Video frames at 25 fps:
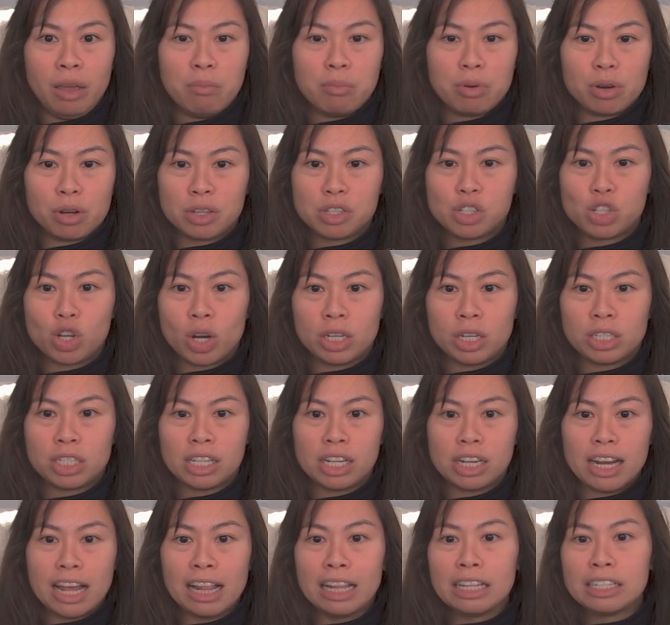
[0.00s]
a birth
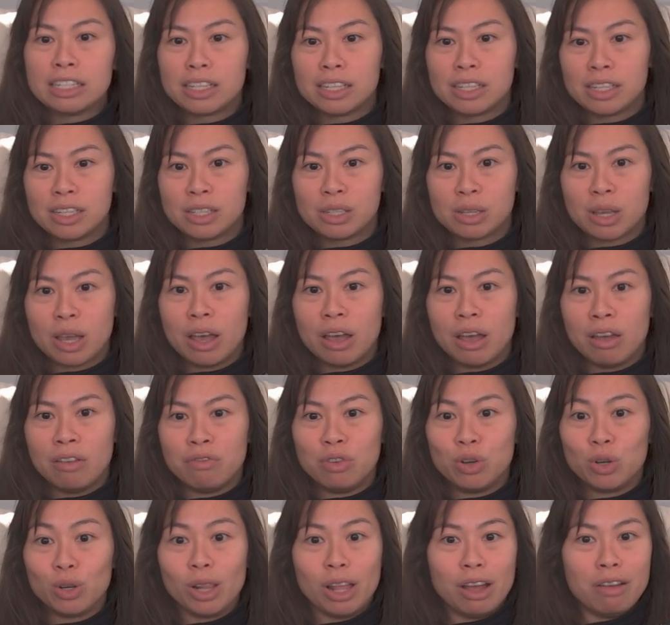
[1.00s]
charts analysis
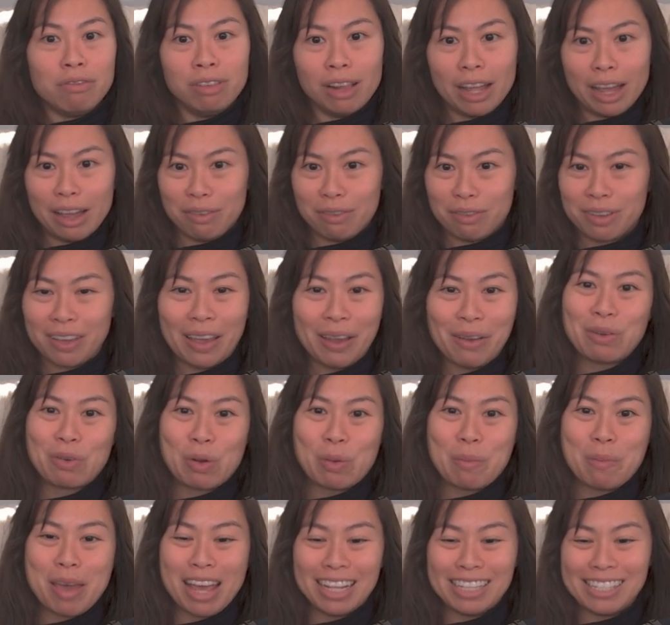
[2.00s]
of your love life, key
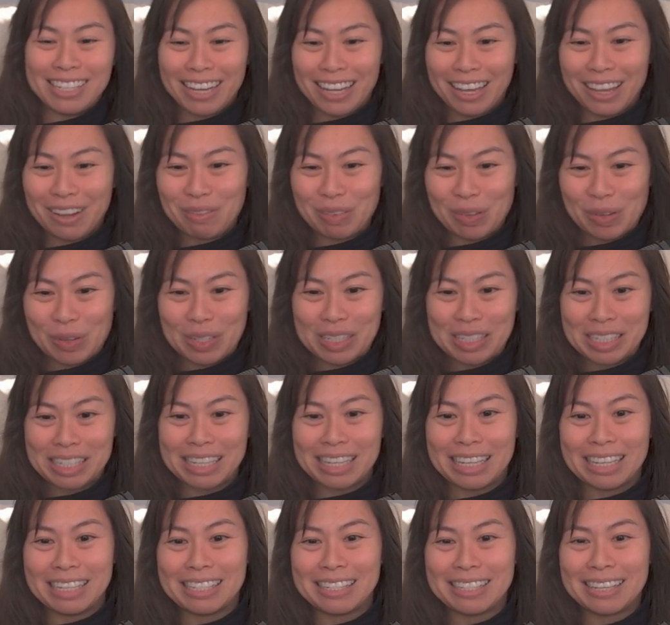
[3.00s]
romantic
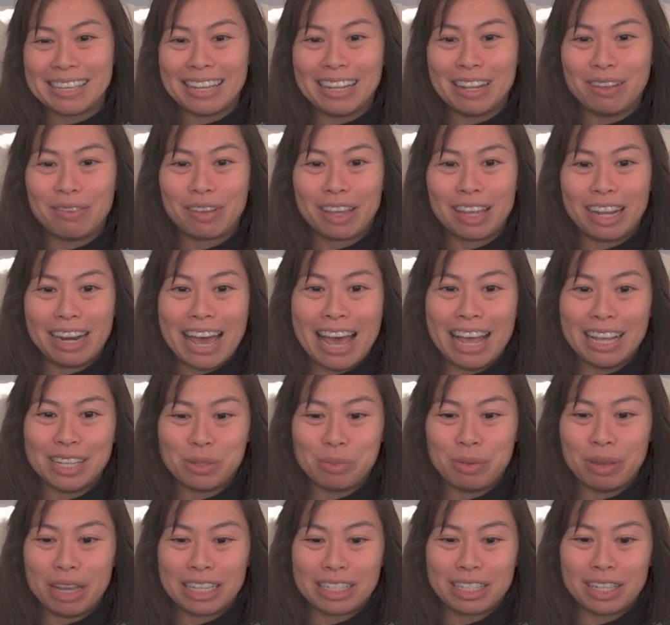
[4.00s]
influences, significant
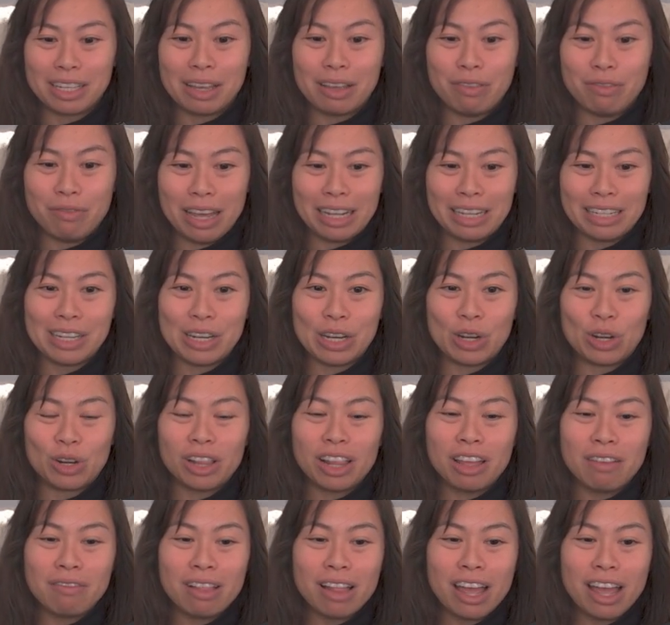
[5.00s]
aspects affecting your